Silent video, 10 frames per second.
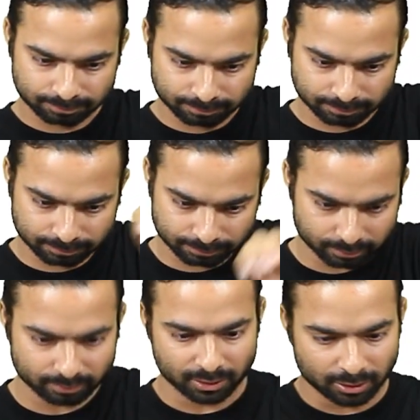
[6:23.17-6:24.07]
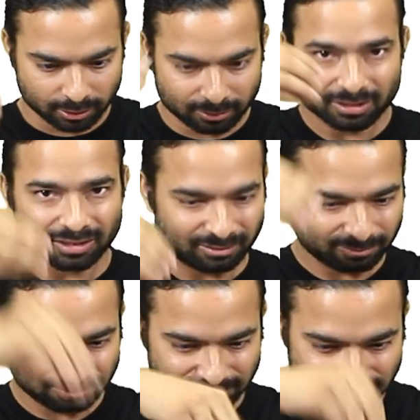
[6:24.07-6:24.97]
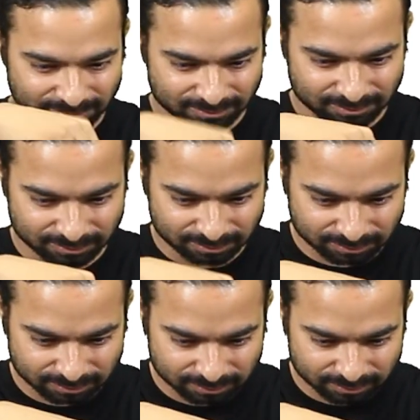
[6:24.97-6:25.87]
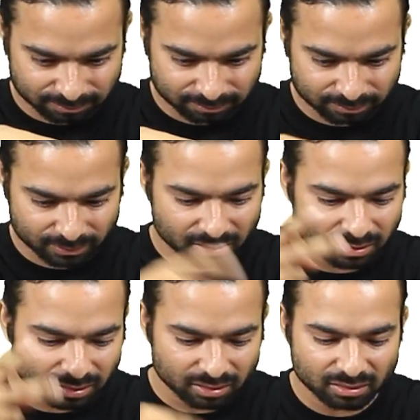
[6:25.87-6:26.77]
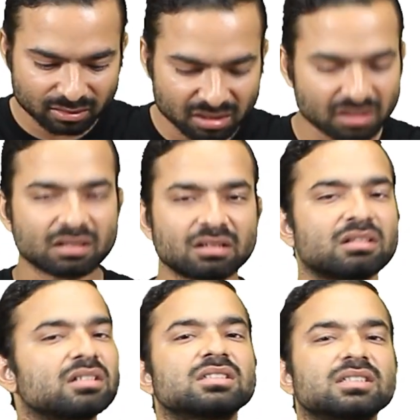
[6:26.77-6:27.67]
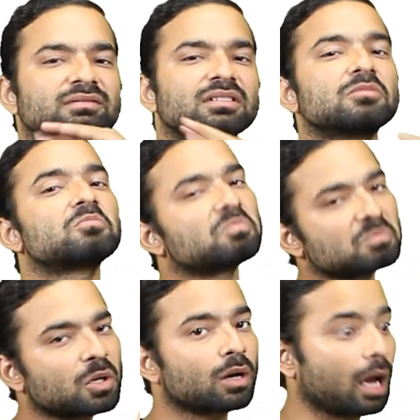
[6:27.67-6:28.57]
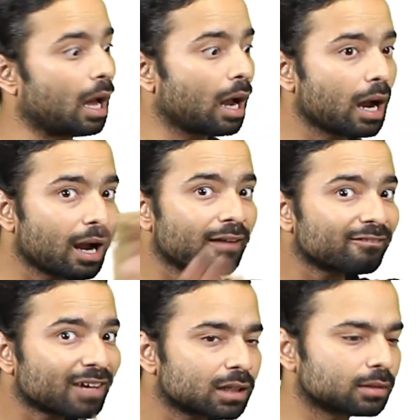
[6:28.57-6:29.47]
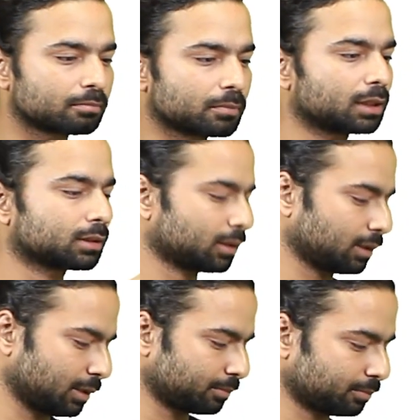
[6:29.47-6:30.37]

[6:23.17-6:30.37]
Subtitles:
We will be able to see when the nappy cannot hold any more water, as the excess liquid will be seen around the edges of the nappy.